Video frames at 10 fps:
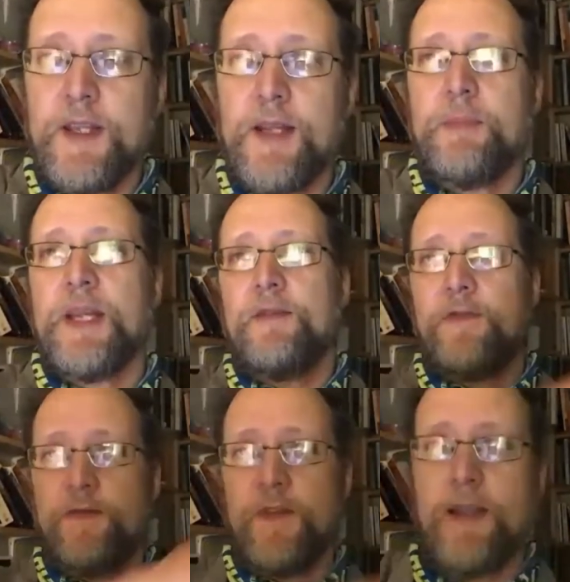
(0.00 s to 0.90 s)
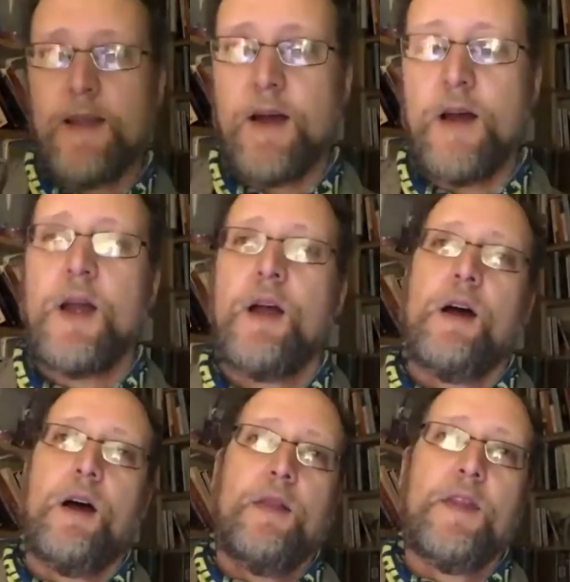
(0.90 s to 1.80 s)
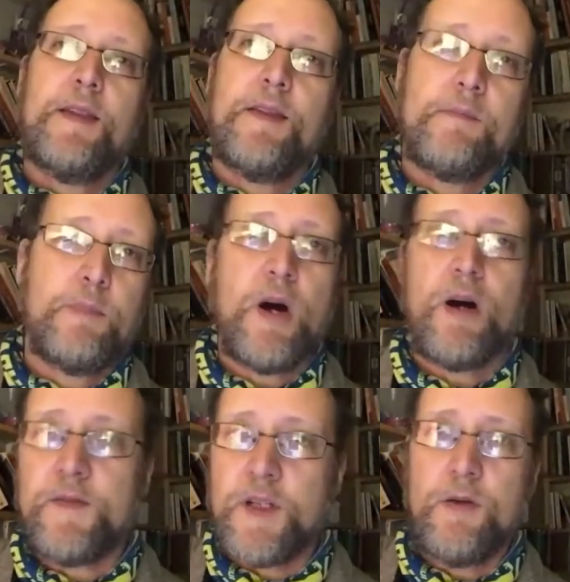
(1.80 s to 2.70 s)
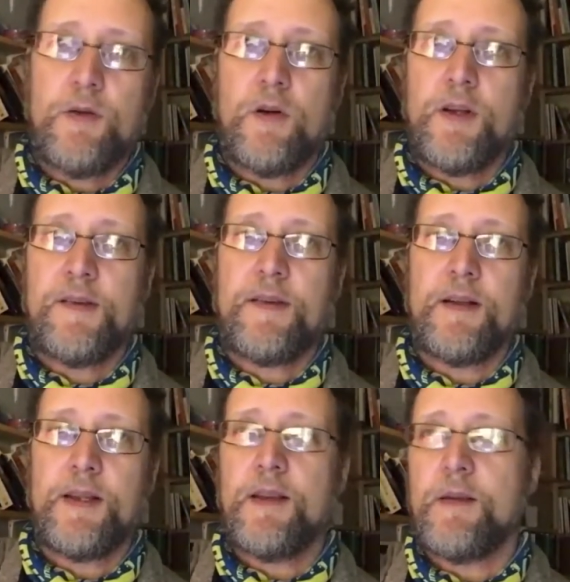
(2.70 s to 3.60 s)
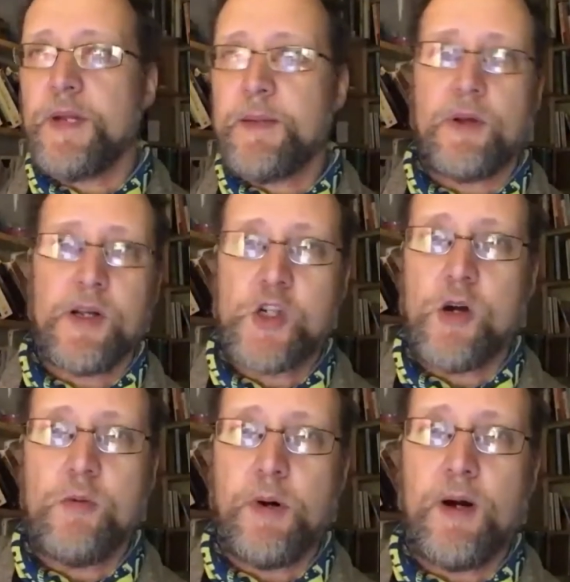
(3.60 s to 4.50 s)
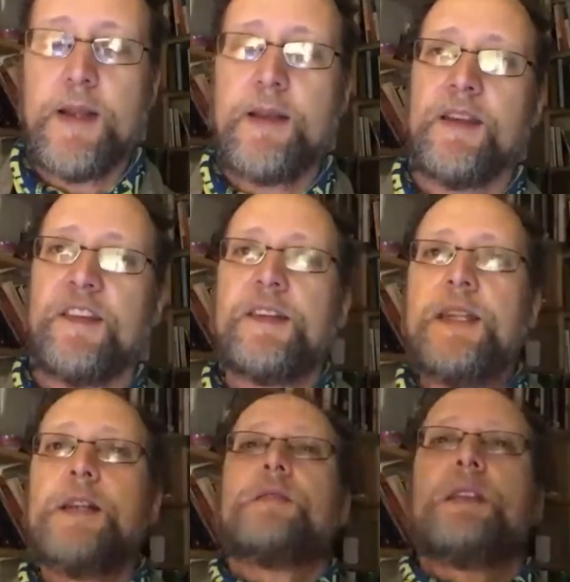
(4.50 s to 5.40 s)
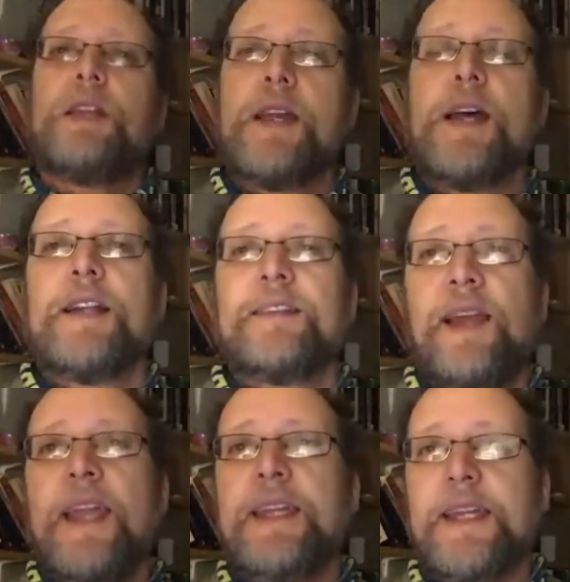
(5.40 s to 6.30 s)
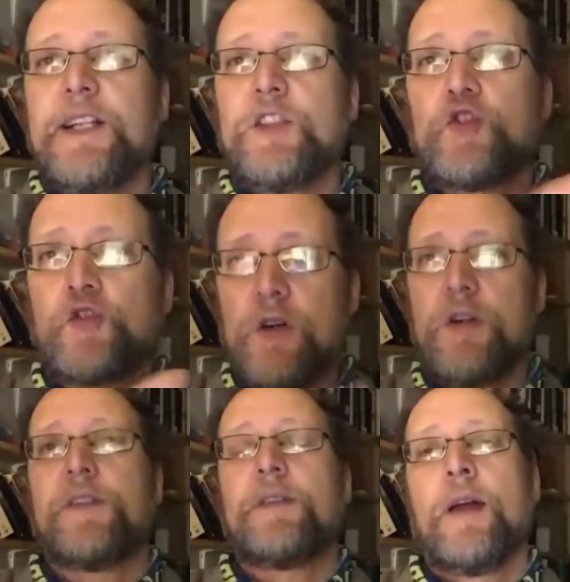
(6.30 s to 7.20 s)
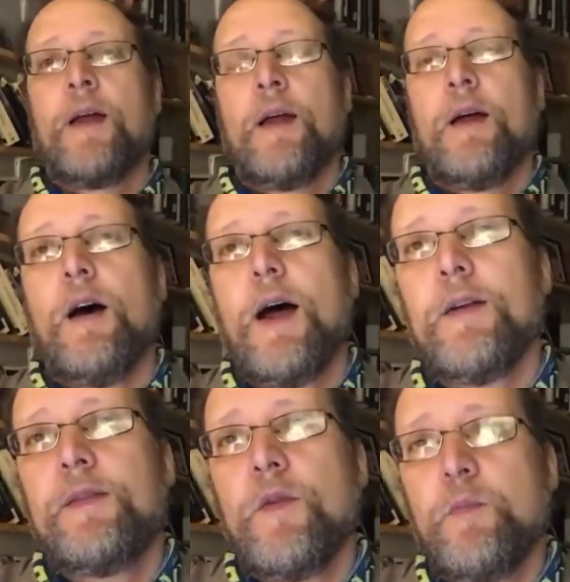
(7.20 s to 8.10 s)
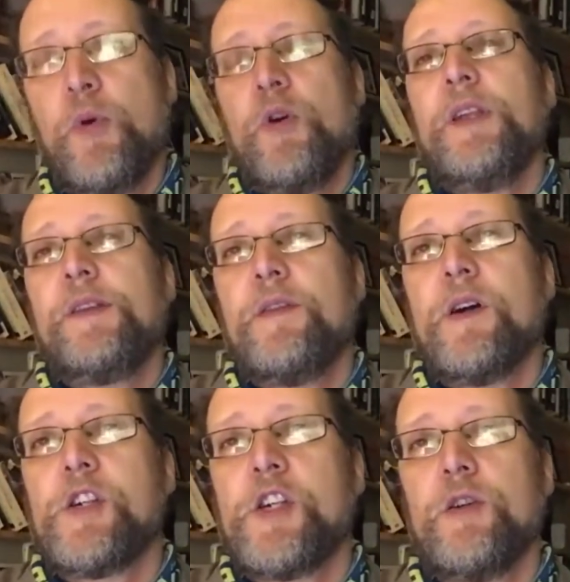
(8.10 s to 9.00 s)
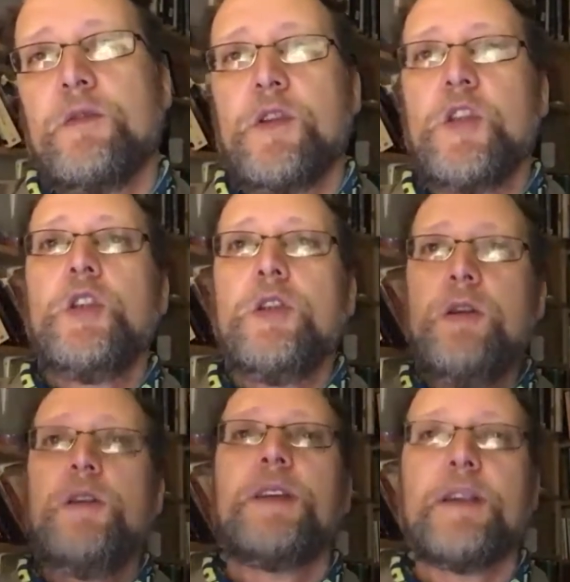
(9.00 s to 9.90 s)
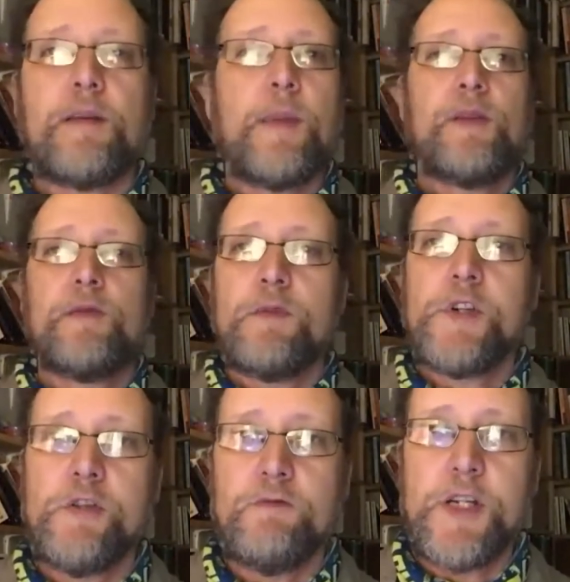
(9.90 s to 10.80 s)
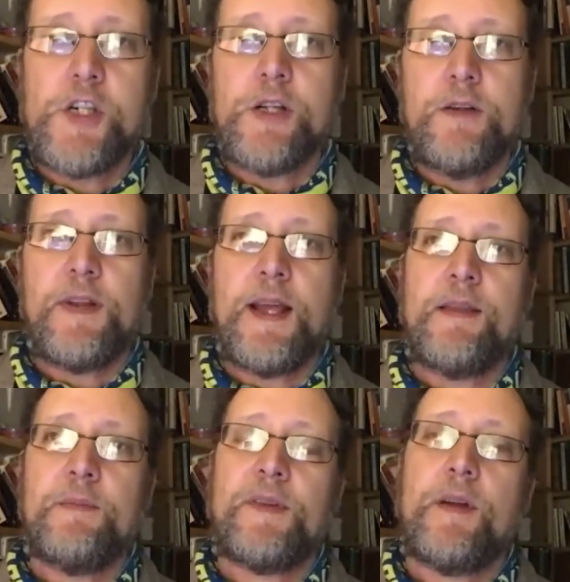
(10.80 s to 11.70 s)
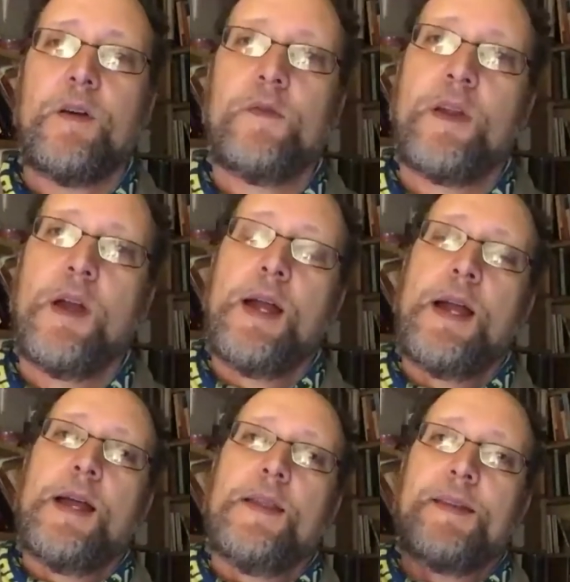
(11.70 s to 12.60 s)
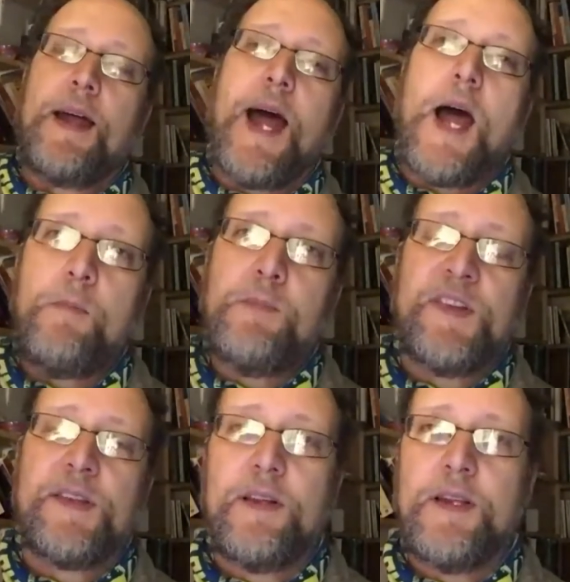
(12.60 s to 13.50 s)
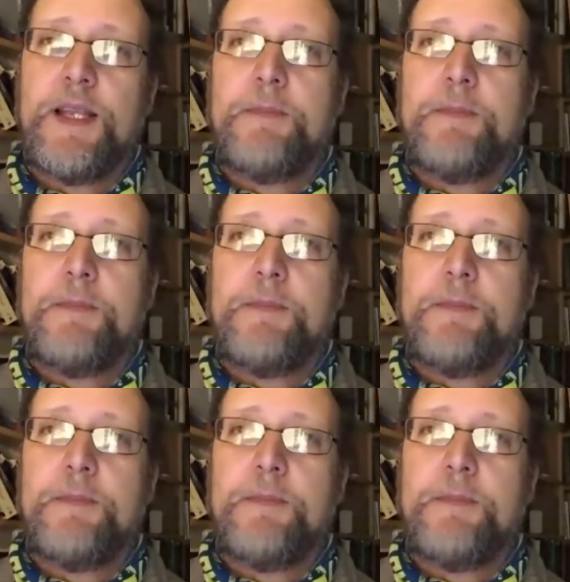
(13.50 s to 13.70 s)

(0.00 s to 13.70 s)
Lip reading: paedophilia. There's part of QAnon is the idea that people like Joe Biden are secretly taking drugs out of the bodies of young children and using it somehow to rejuvenate themselves. This absolutely,